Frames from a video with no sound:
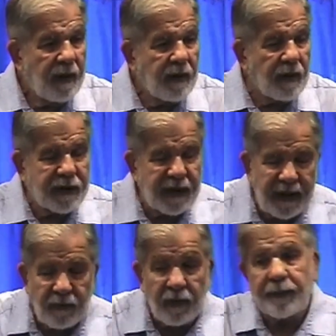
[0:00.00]
You'll see
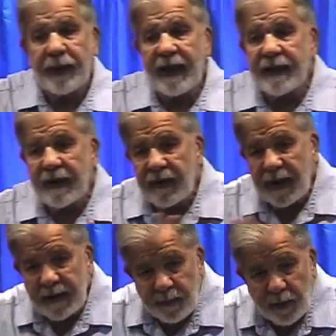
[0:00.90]
it repeated
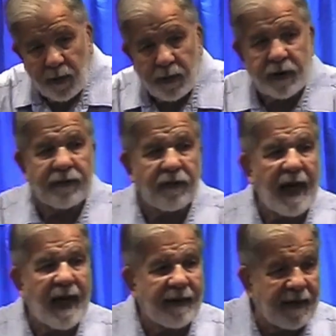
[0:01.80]
in the bowls of
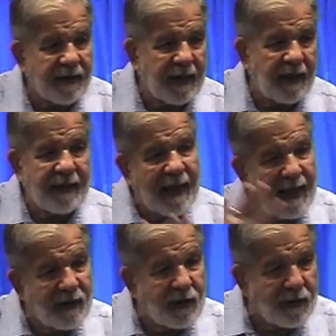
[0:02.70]
wrath and
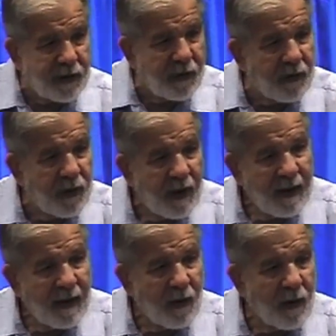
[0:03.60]
the angels who
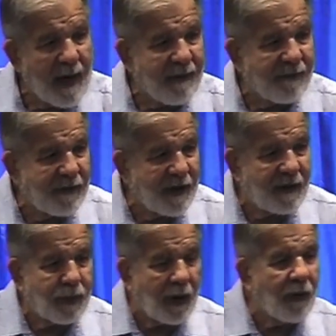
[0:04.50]
have
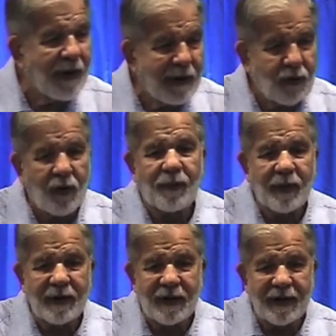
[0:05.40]
blowing
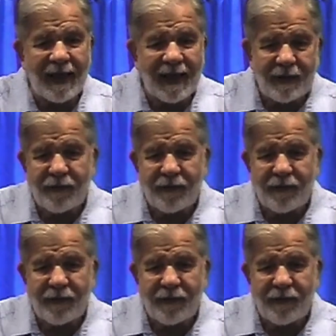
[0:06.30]
trumpets in the next